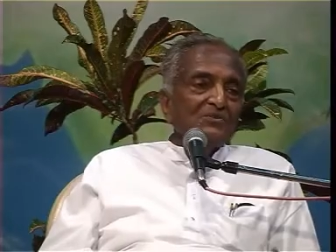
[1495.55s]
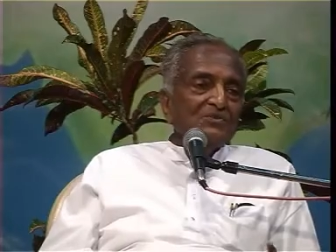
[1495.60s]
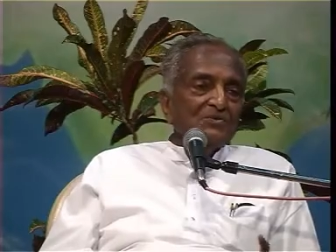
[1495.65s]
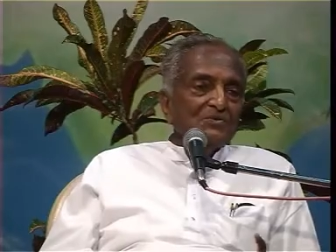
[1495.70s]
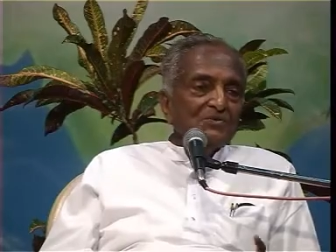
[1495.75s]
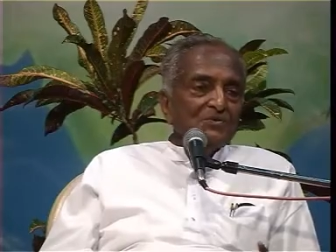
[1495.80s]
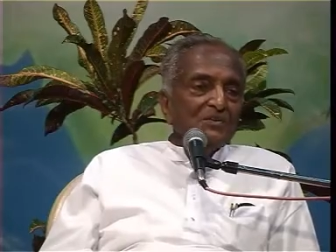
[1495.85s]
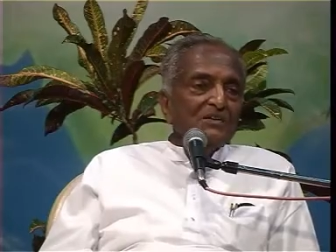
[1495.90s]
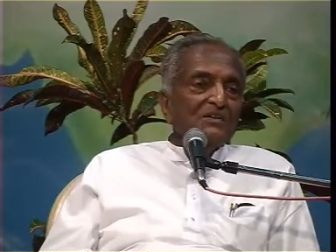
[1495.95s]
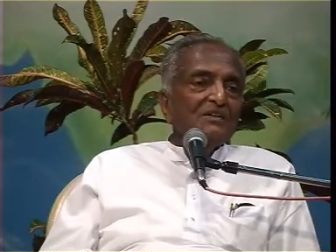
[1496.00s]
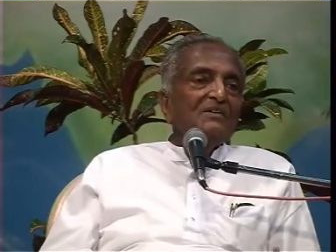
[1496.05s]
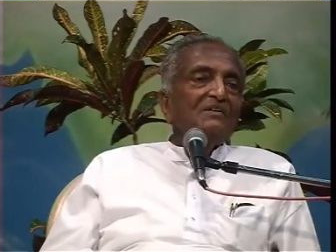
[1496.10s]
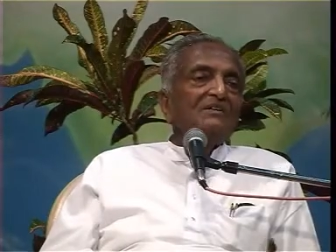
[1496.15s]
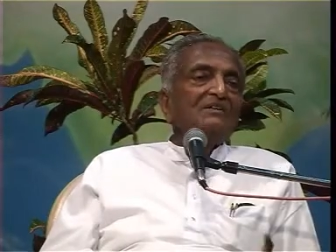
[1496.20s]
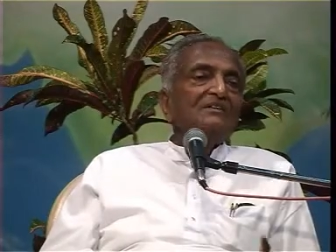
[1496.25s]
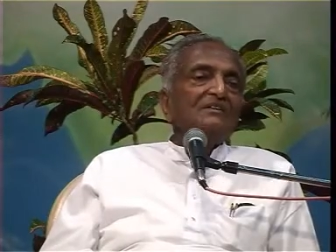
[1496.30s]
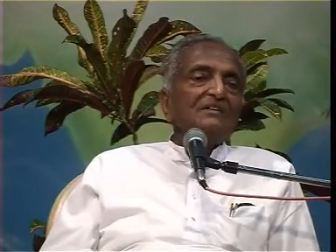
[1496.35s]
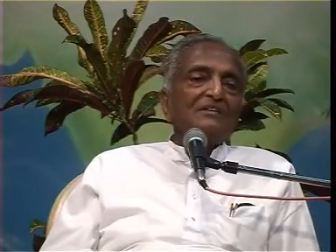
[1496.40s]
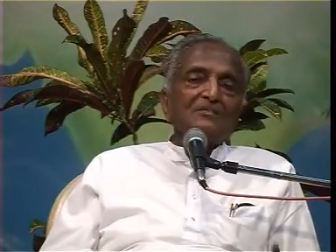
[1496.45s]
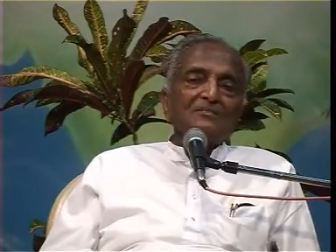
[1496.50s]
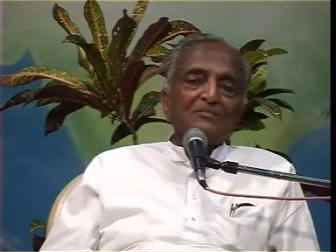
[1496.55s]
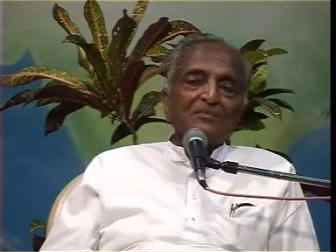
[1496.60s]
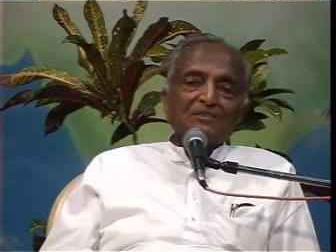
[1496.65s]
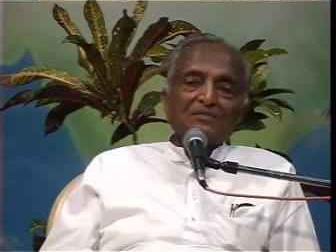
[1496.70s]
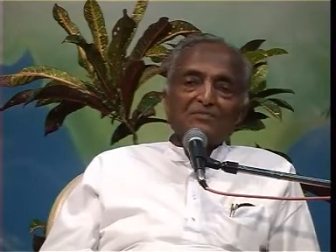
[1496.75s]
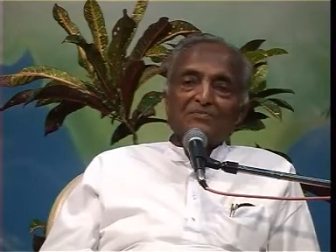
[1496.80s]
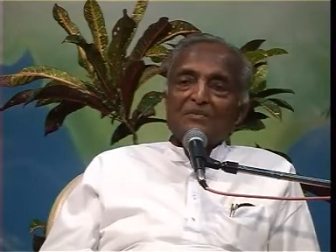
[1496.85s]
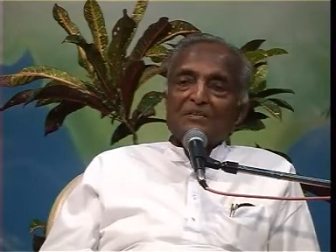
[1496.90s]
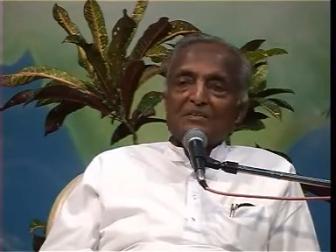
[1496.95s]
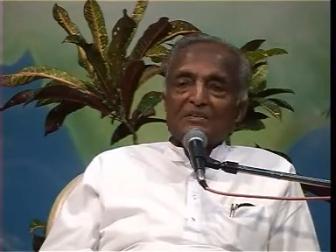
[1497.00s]
to earn that
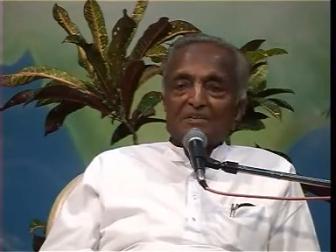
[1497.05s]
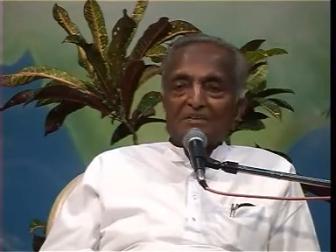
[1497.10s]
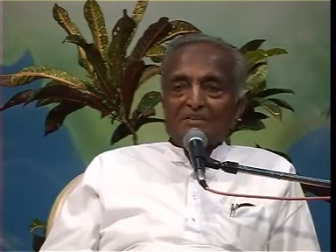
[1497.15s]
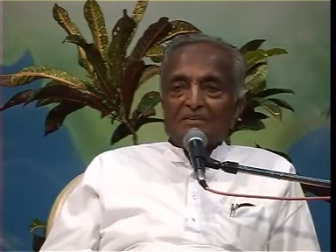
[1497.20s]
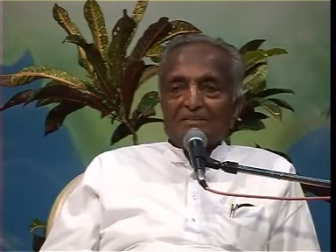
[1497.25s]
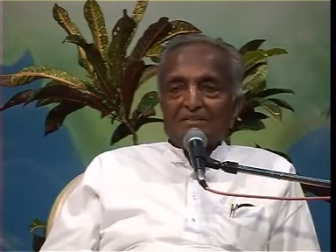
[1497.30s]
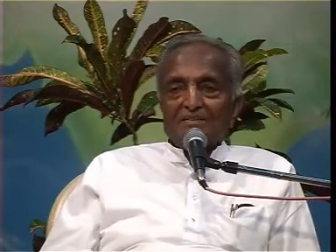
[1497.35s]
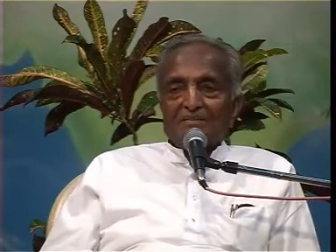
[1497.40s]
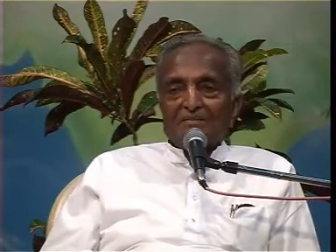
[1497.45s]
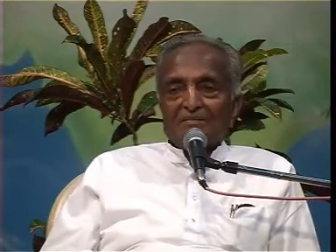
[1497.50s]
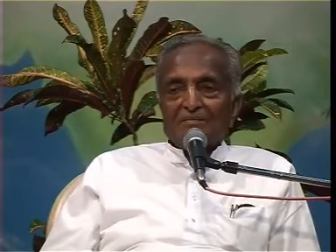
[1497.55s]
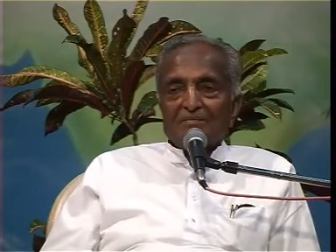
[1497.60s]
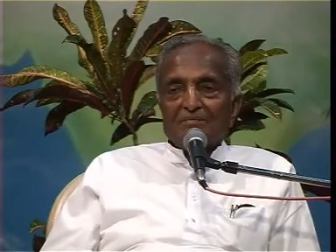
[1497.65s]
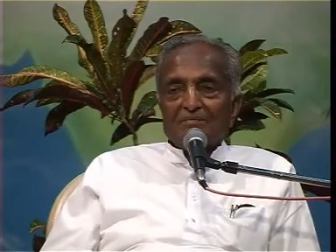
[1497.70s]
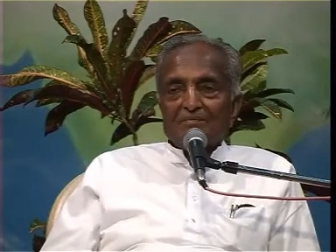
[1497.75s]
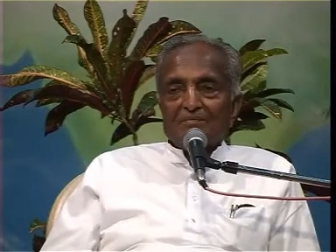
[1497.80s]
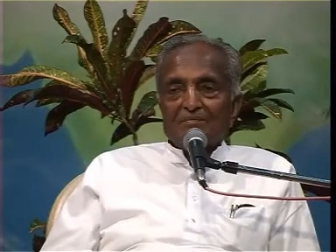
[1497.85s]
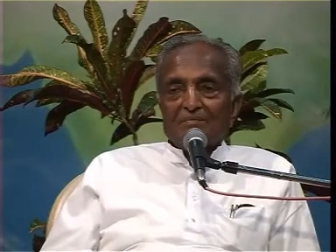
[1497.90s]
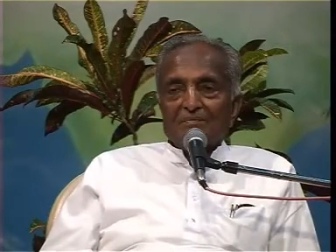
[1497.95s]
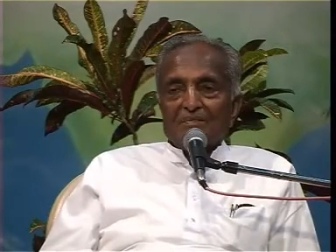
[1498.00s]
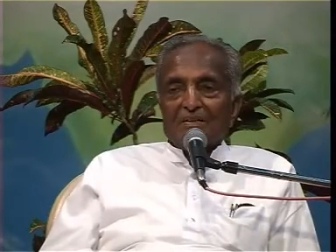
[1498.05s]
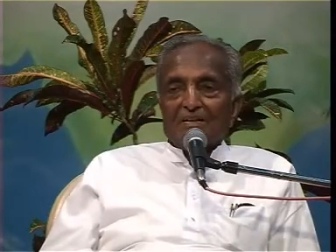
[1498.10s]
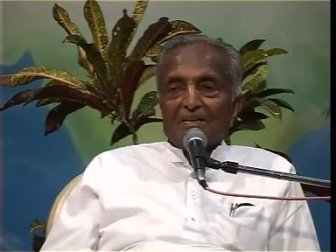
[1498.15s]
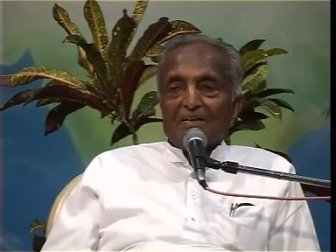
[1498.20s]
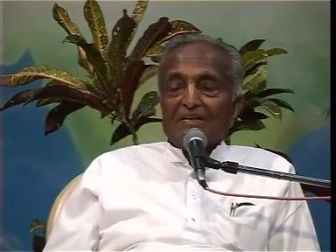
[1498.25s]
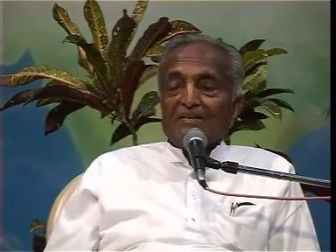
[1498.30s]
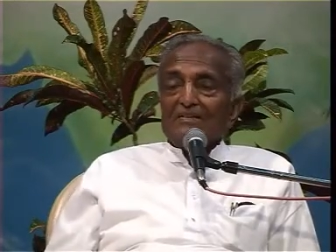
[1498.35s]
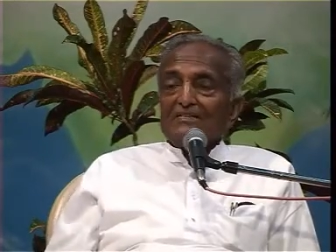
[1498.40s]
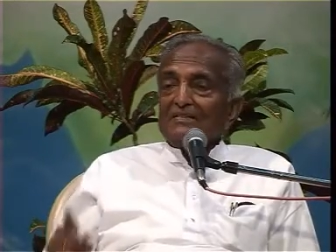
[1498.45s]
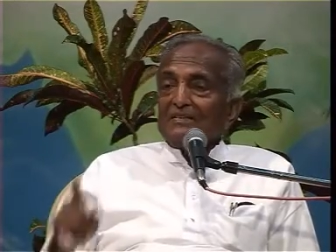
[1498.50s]
much money.
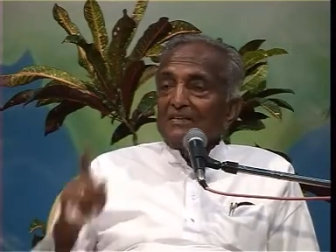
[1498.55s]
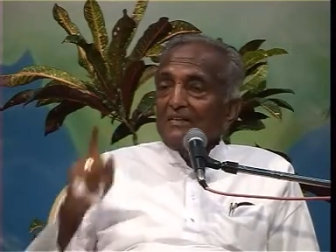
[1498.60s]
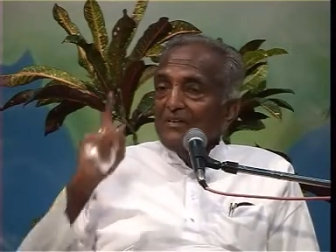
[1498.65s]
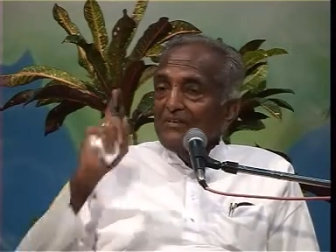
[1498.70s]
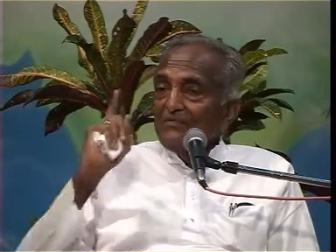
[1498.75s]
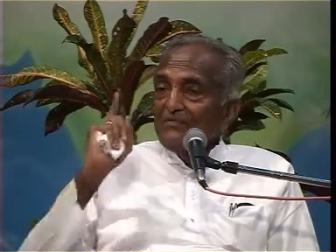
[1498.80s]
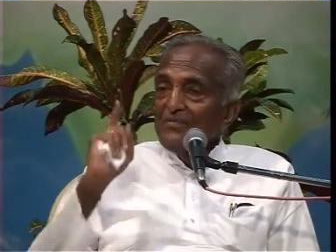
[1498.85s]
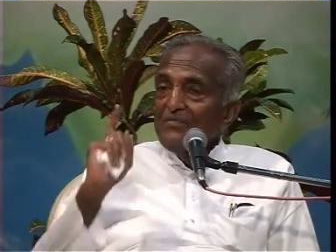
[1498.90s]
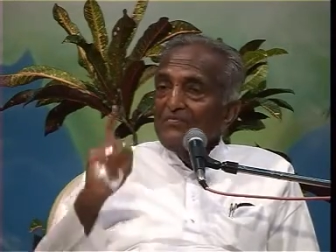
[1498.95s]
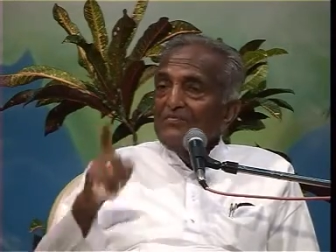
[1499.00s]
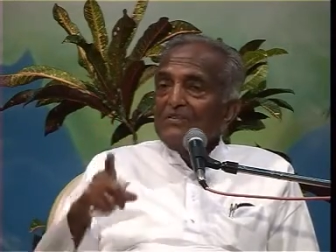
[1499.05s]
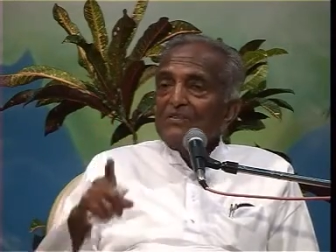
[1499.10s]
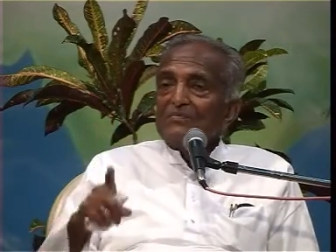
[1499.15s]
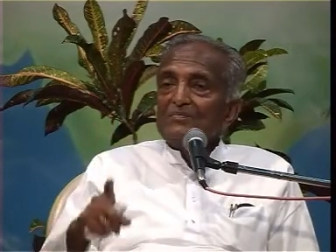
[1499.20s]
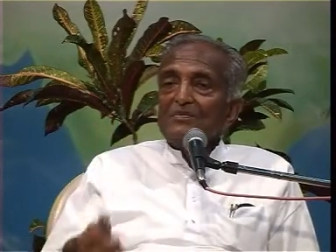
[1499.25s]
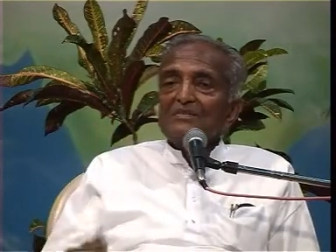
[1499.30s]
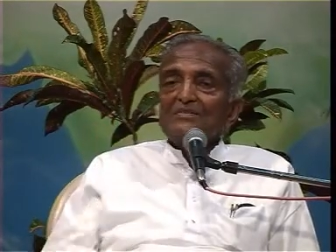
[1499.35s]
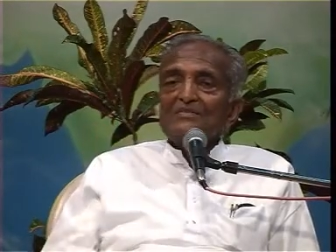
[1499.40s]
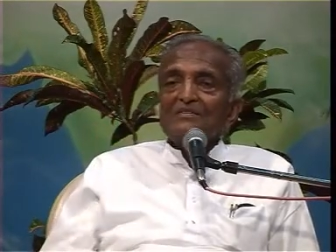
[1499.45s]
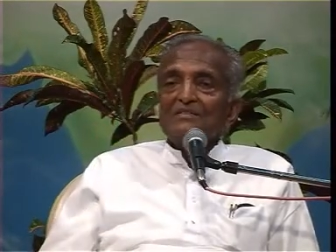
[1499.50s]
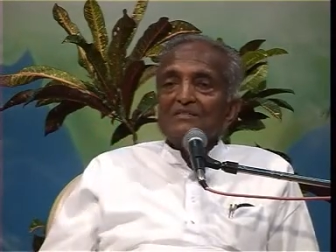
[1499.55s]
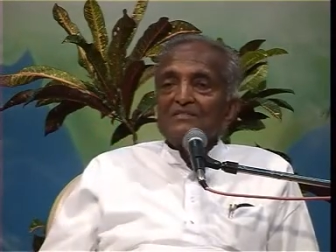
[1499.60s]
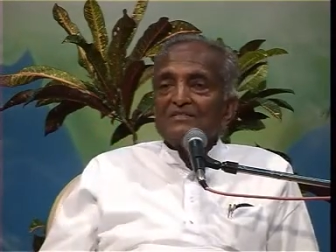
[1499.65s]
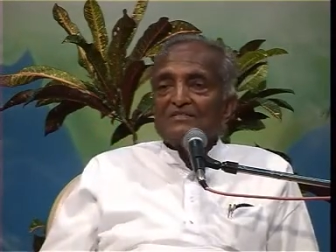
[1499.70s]
And she had 50%